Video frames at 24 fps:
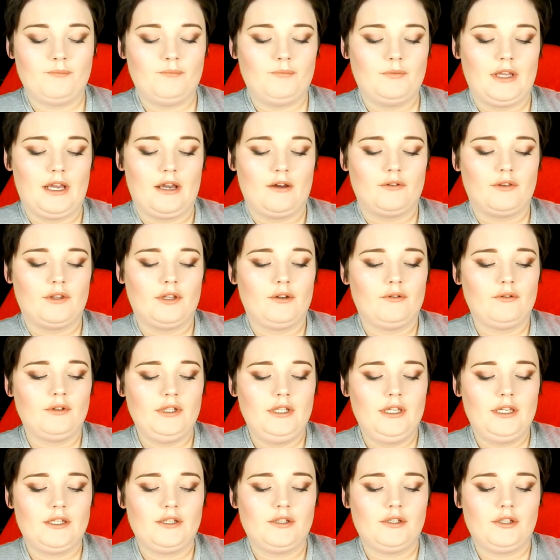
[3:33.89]
Now the
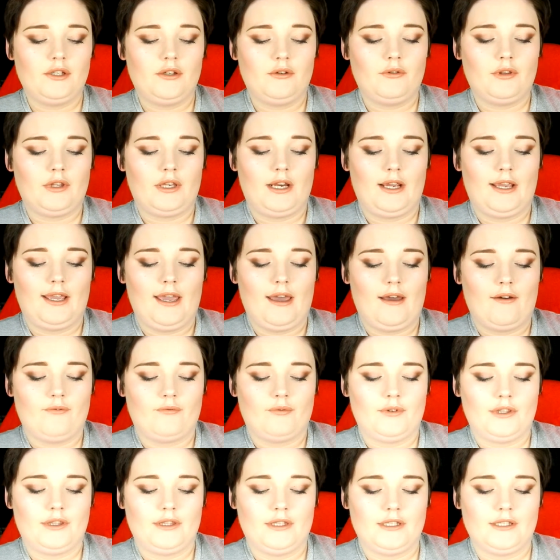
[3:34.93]
only issue that I have
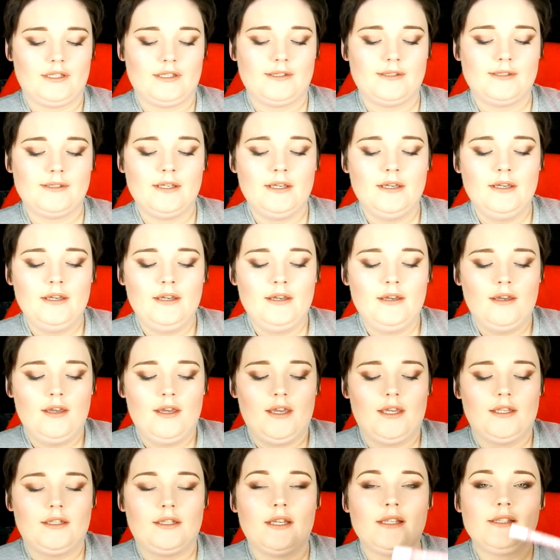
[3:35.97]
with this,
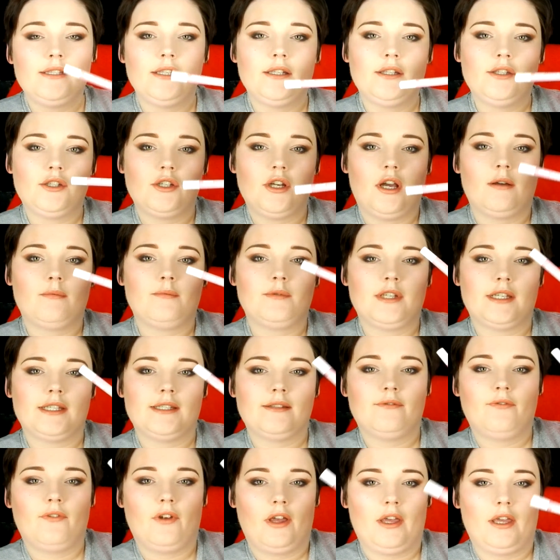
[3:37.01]
it does its job
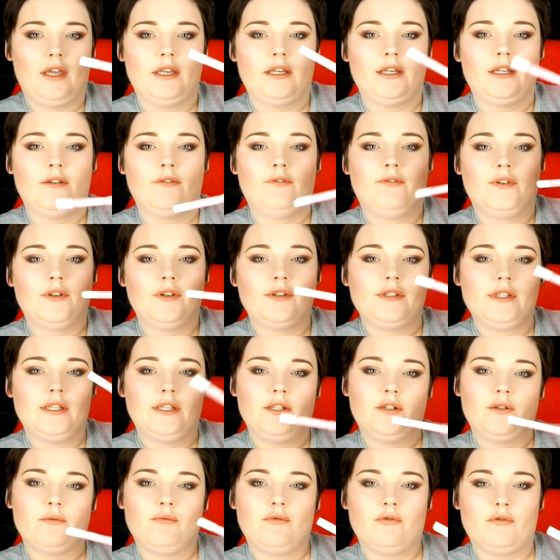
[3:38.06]
just fine. It fills in
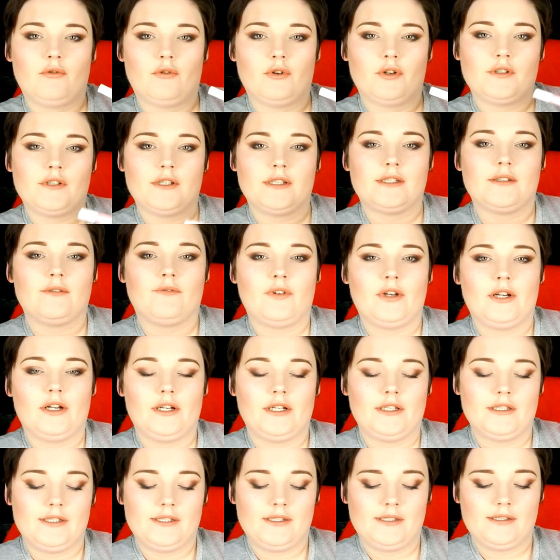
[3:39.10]
your pores.
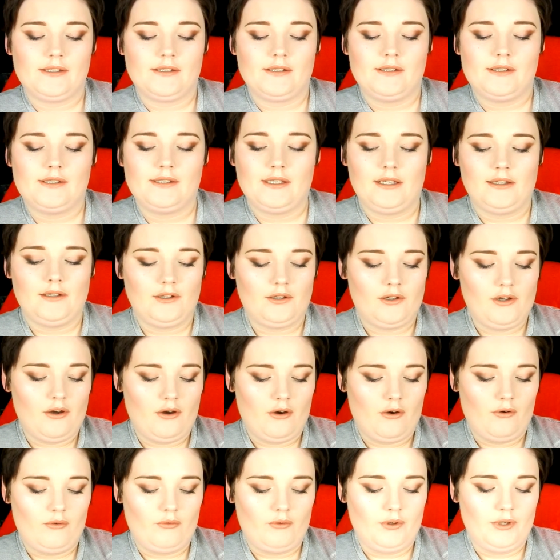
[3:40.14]
It's
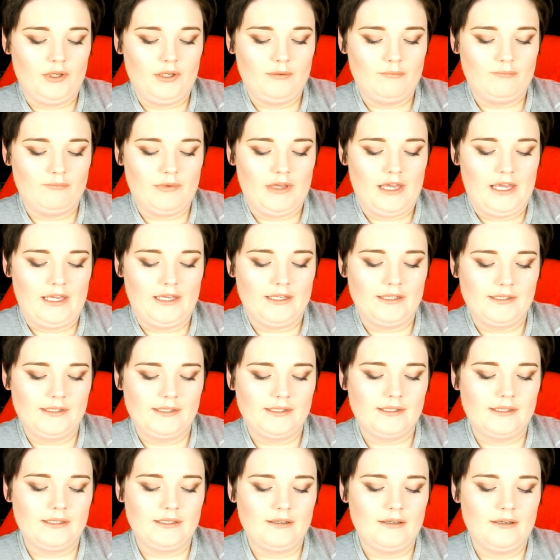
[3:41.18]
silicone
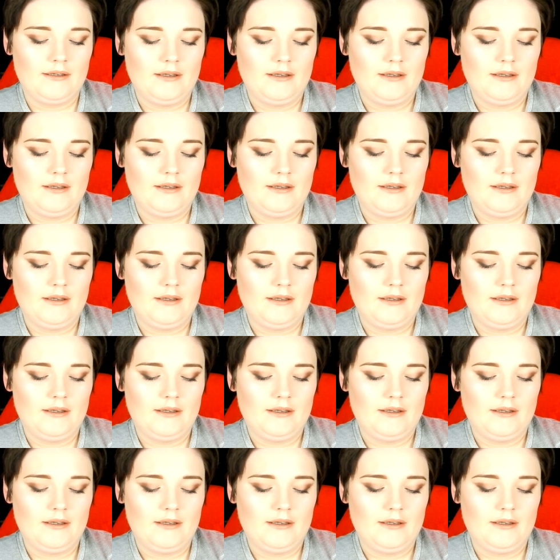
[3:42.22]
based.